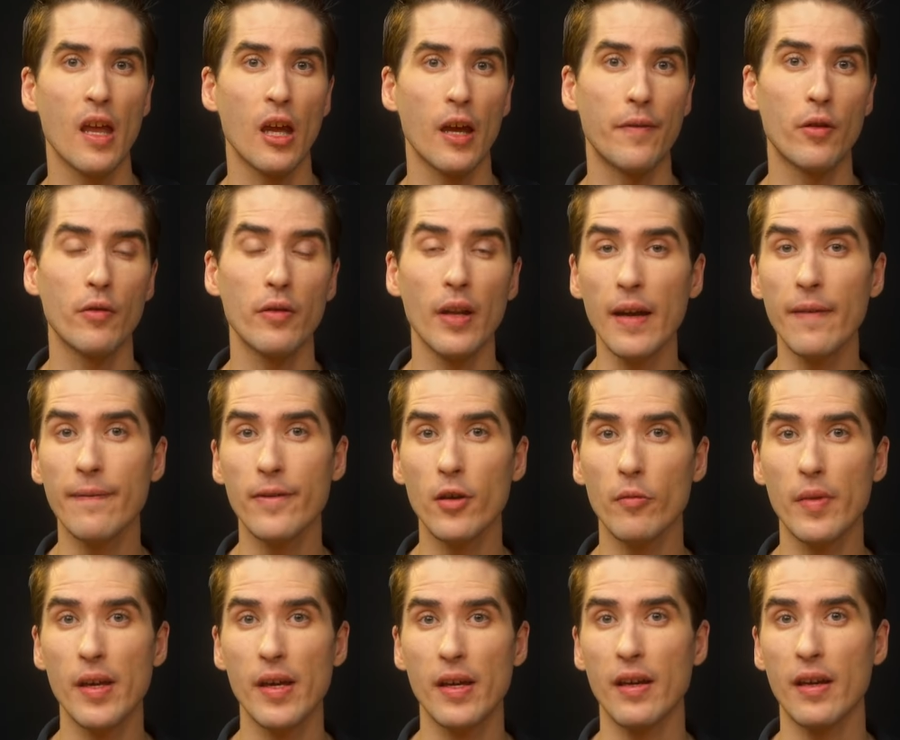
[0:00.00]
If you like
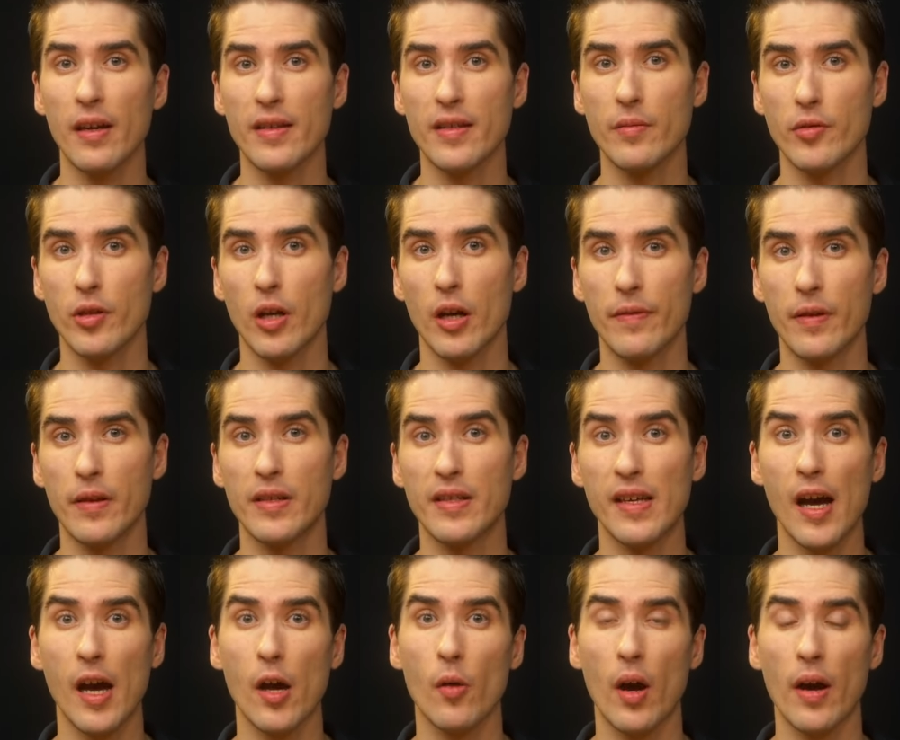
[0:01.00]
filmmaking and cinematography
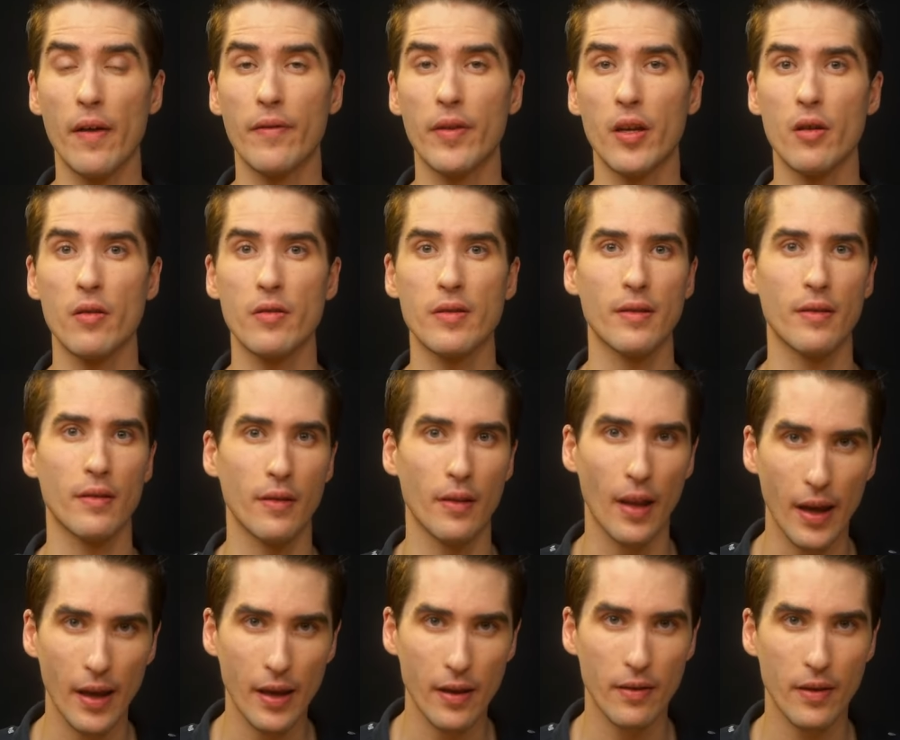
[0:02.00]
DIY videos
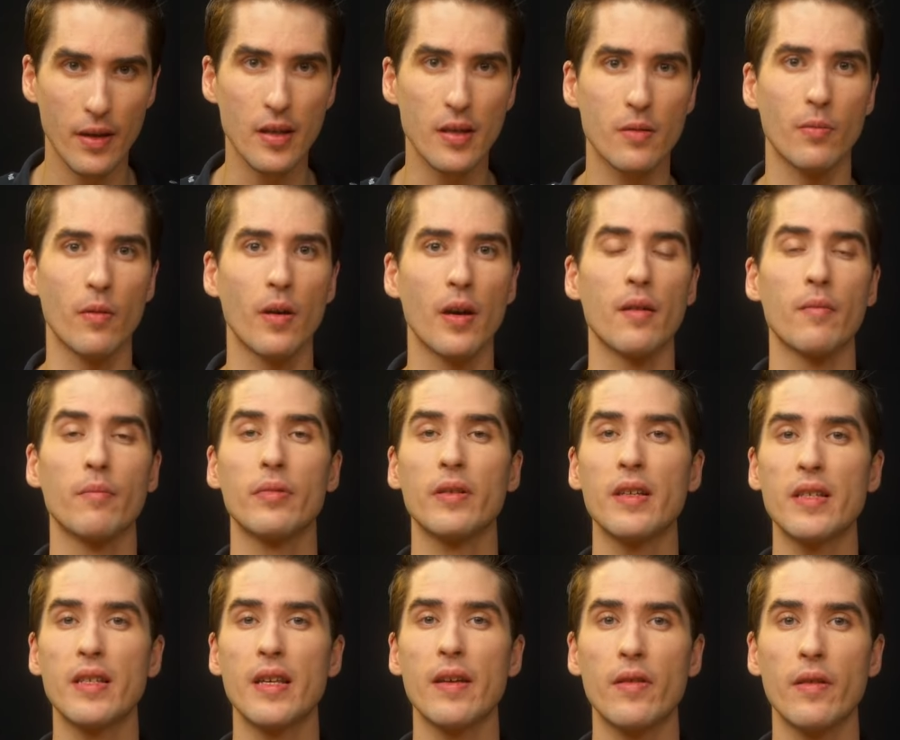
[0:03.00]
like this one,
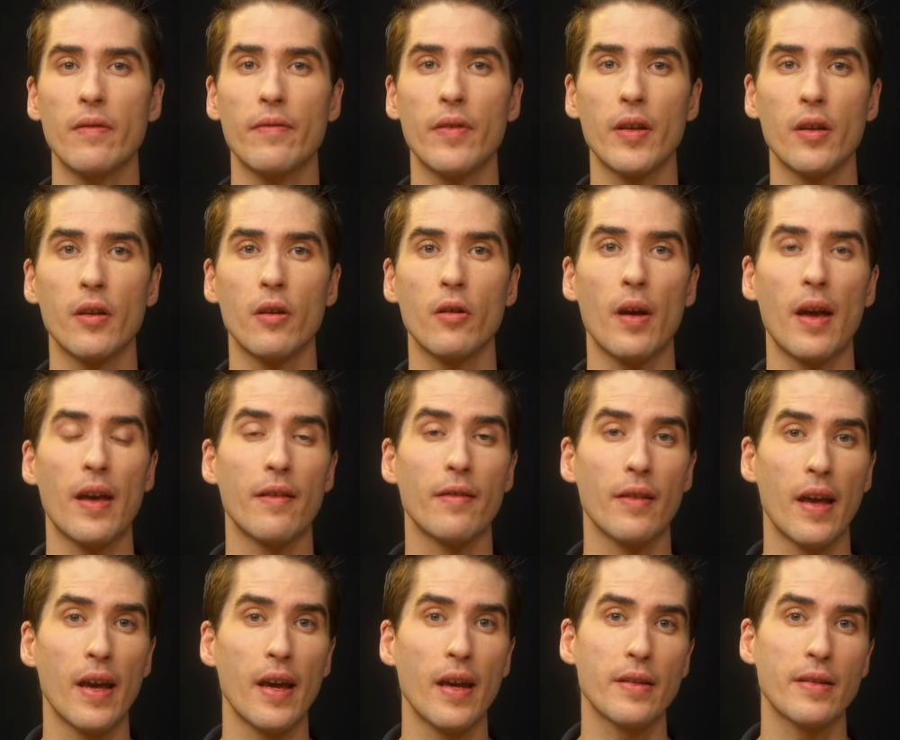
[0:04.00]
please give the video a
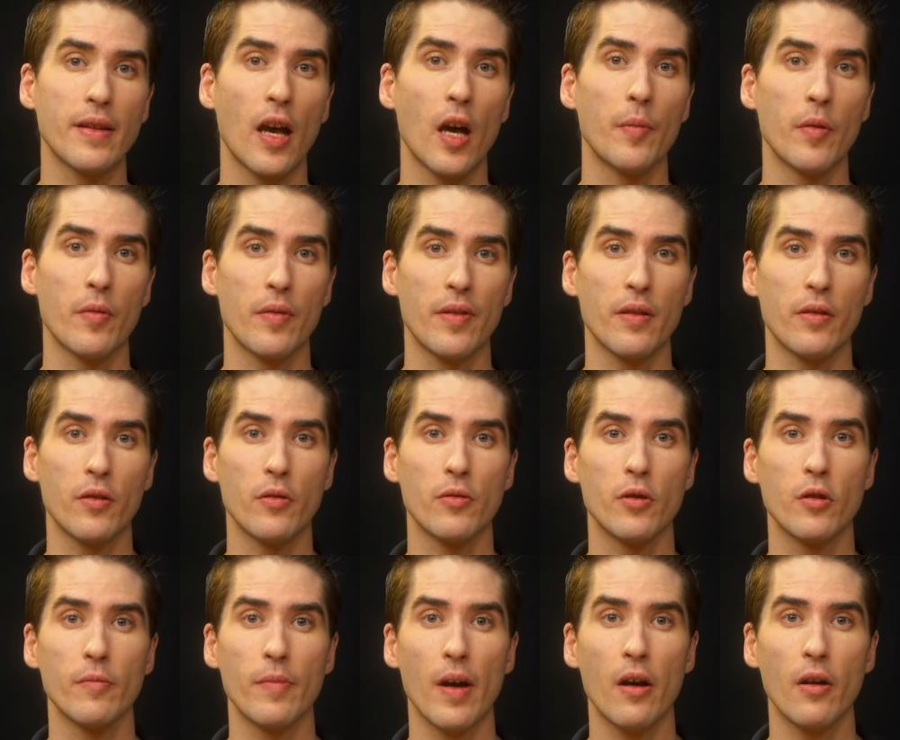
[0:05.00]
like to help me with the
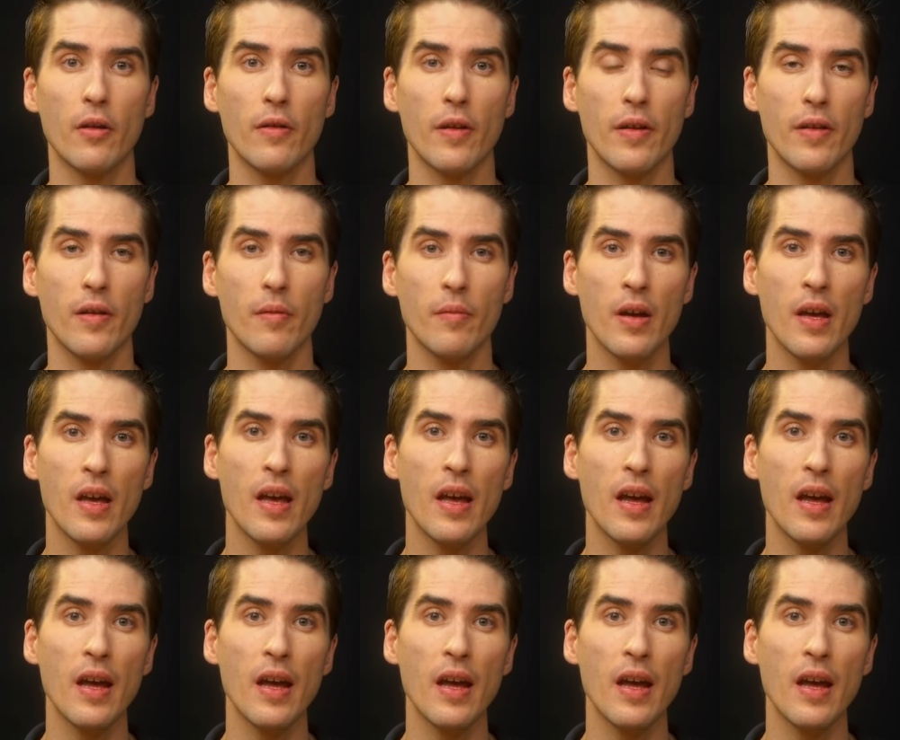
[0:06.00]
YouTube algorithm,